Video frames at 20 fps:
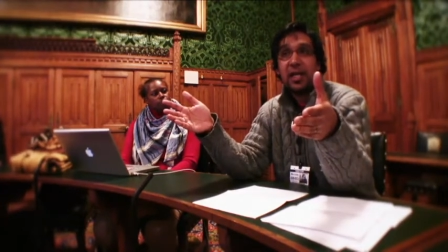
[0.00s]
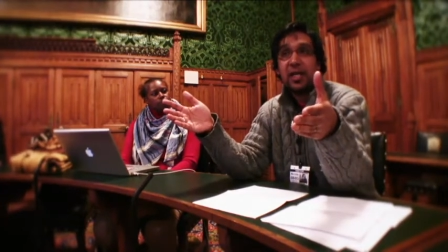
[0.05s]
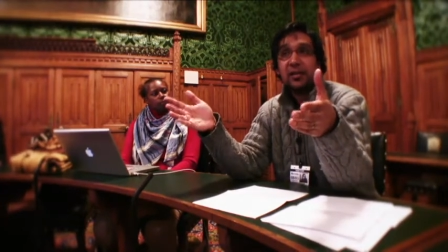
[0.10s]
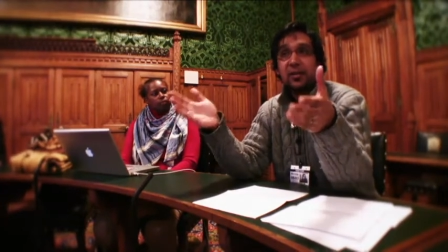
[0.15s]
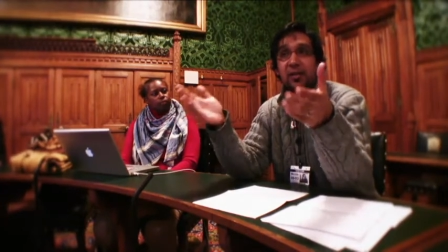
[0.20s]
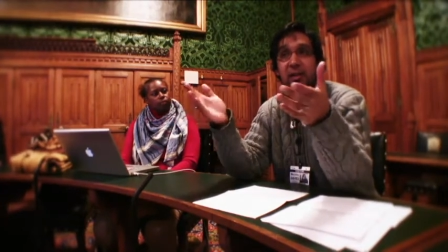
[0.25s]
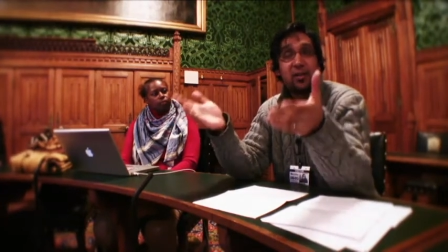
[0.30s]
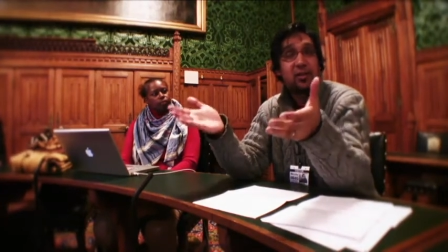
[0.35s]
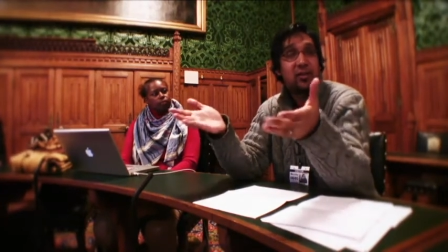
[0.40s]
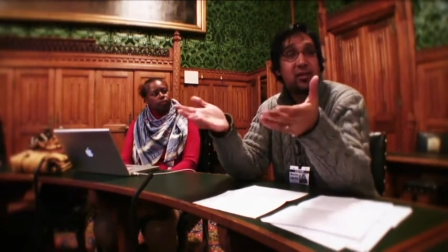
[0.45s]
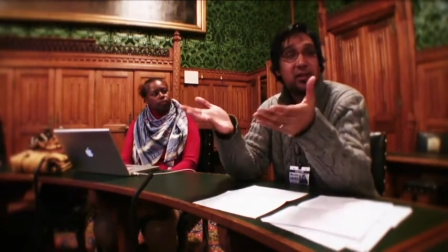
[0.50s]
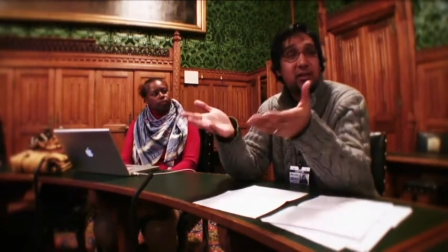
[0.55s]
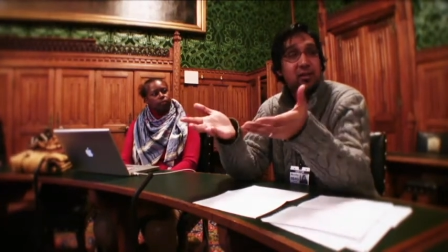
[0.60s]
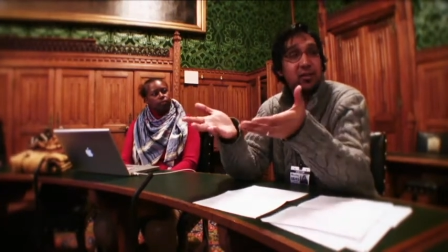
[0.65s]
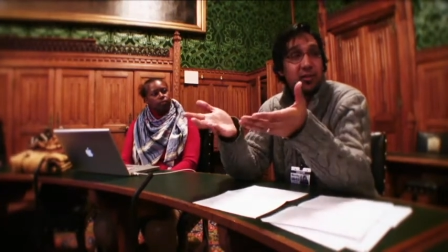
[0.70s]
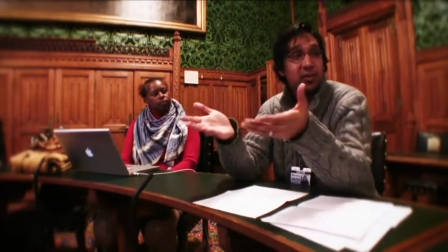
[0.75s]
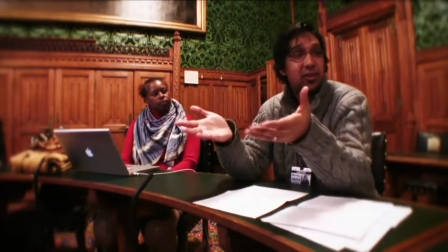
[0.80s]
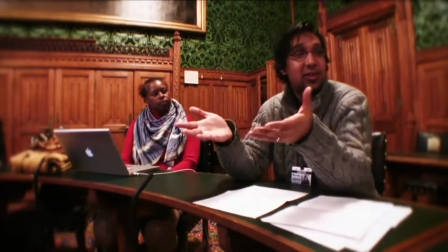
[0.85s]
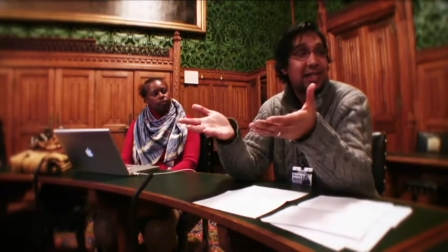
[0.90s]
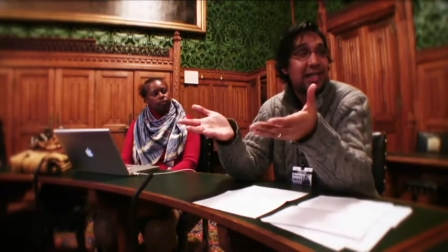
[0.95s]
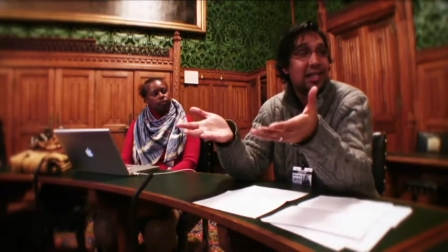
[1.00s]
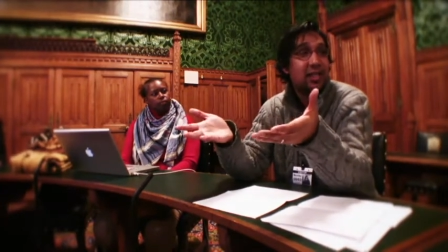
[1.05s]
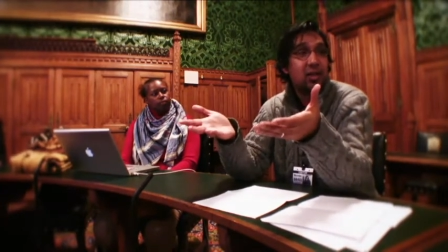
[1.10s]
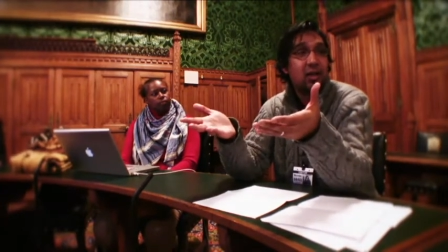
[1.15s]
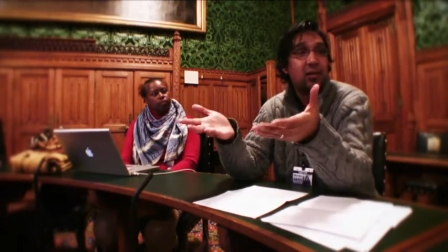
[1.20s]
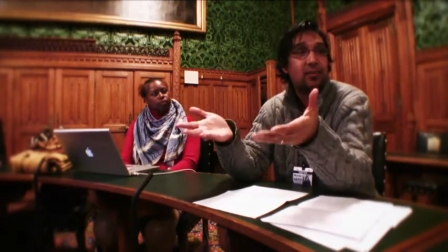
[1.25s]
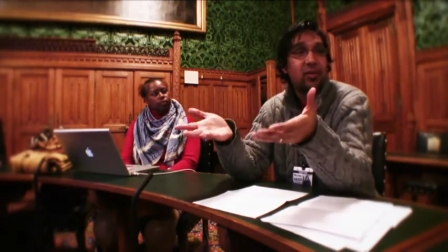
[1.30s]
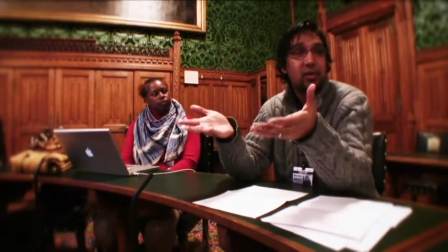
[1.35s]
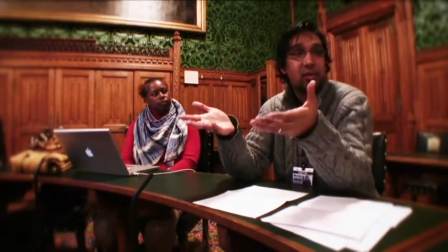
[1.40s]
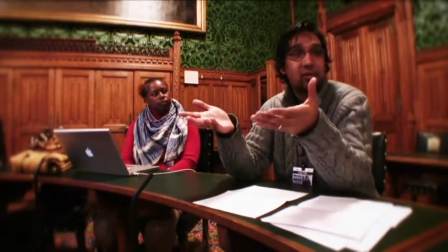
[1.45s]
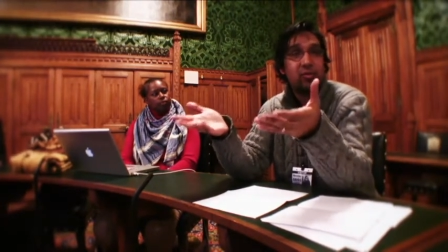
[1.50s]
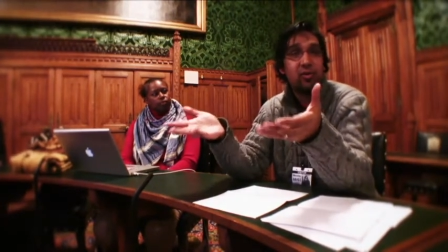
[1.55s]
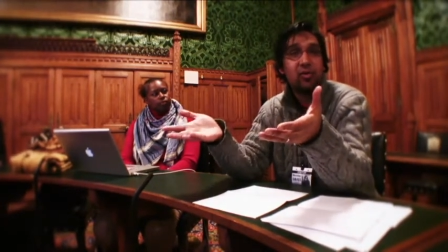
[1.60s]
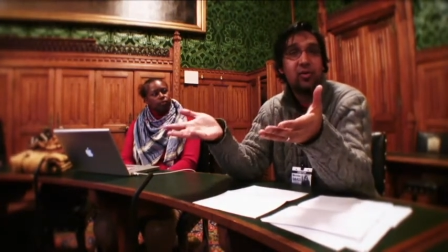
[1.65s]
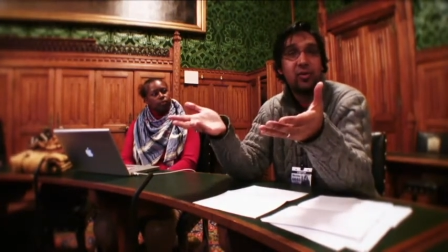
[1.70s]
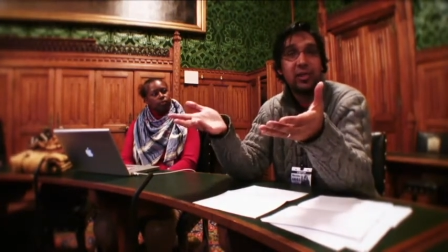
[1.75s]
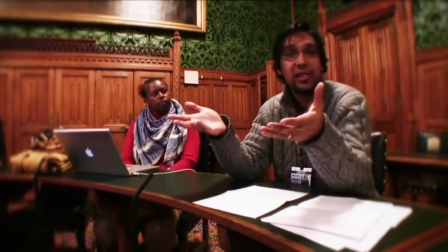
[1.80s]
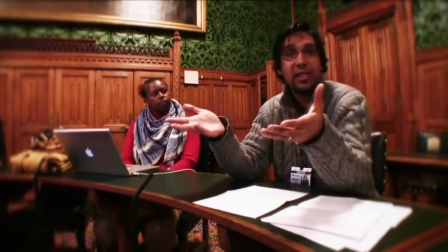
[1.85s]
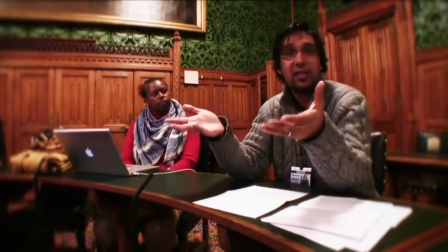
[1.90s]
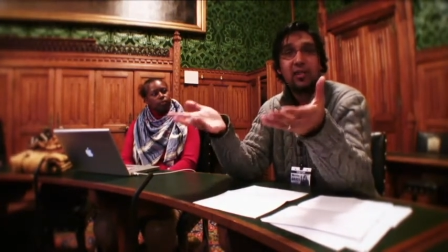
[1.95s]
just does not stand up to
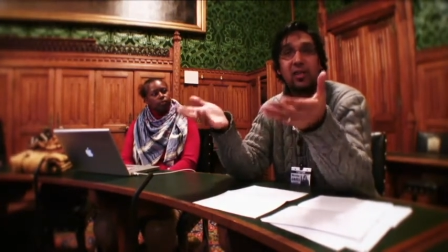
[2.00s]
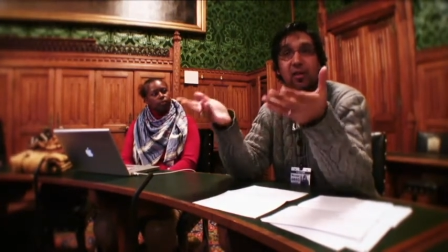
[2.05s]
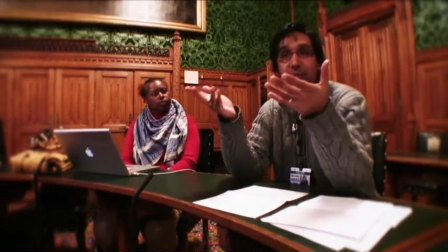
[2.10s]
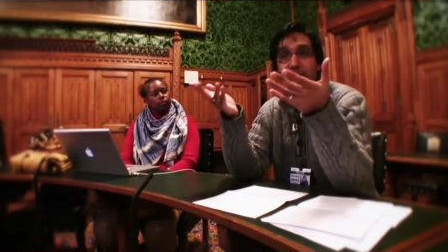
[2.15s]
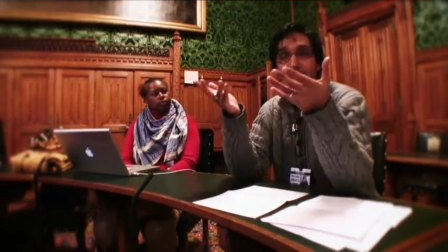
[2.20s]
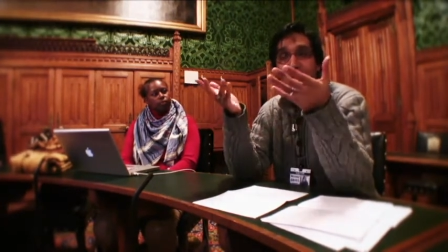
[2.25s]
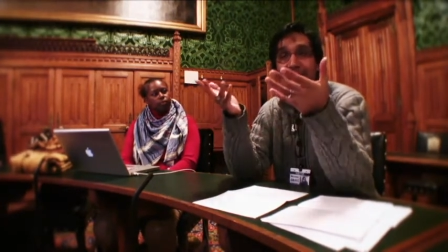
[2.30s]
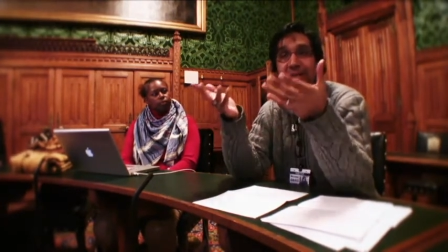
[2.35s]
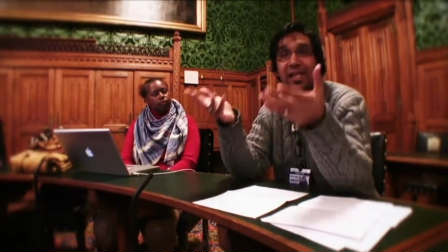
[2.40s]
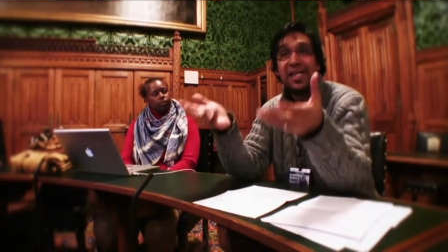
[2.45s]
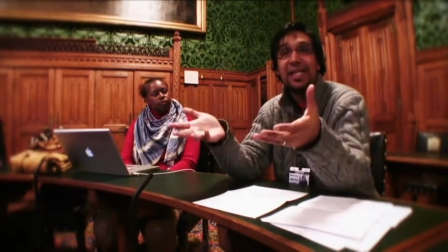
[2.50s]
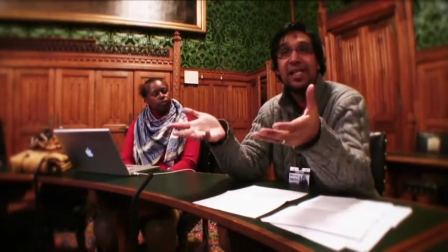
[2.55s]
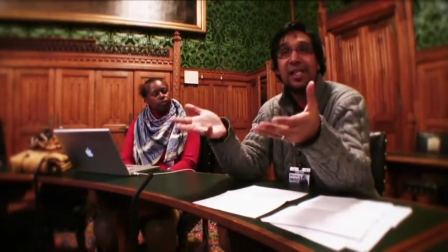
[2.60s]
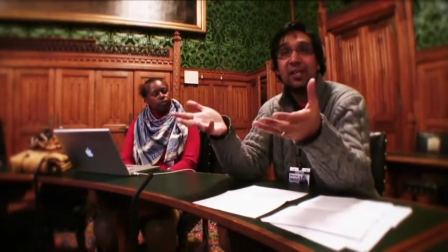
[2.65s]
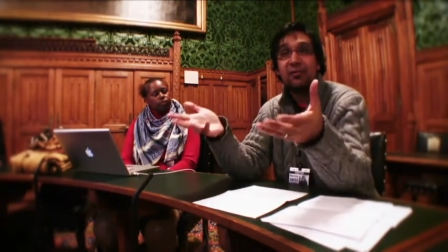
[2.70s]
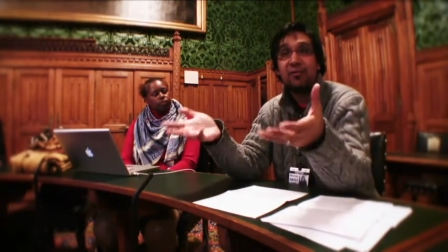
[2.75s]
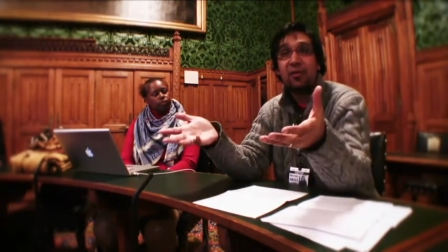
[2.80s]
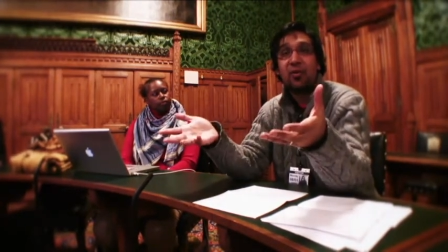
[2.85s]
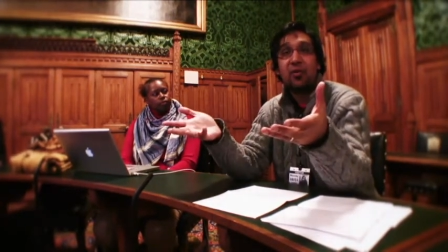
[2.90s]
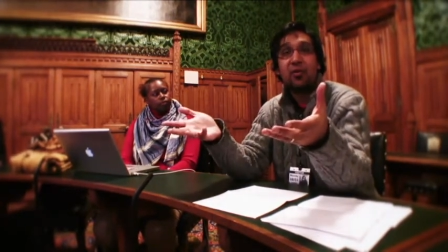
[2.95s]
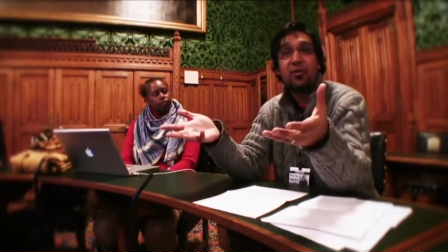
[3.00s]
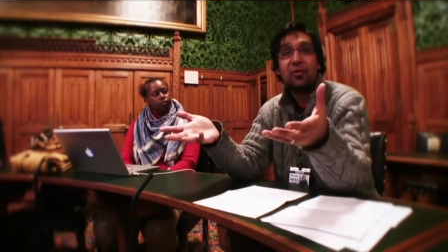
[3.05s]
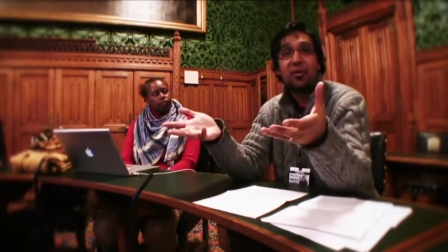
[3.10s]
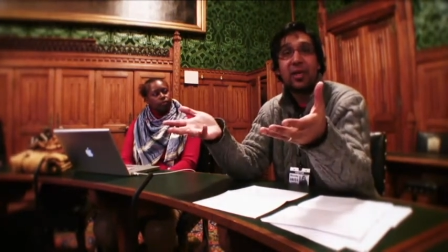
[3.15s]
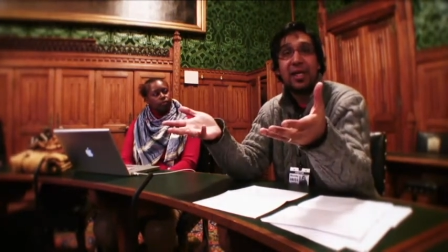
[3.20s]
scrutiny. It's completely false.